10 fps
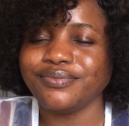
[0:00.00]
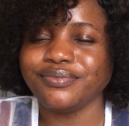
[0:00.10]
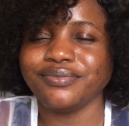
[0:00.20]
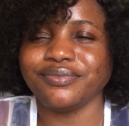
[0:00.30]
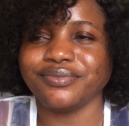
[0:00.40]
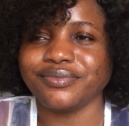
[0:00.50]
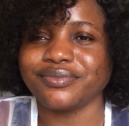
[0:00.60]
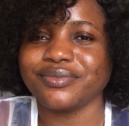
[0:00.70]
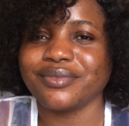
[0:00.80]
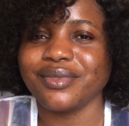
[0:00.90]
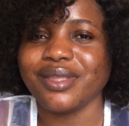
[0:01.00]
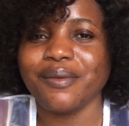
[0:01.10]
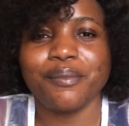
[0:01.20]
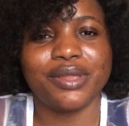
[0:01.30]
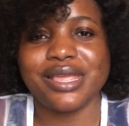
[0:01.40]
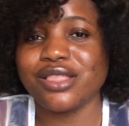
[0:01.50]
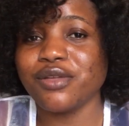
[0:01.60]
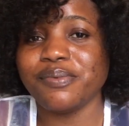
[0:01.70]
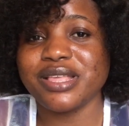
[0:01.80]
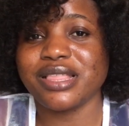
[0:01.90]
But there's
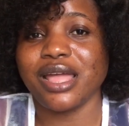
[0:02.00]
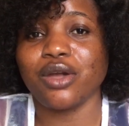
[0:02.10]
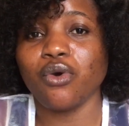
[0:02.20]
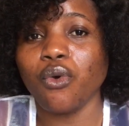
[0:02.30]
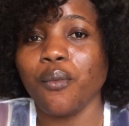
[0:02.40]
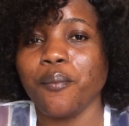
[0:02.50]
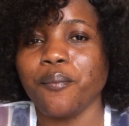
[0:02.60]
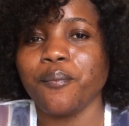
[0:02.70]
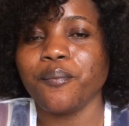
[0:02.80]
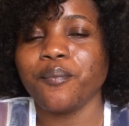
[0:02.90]
no place like home.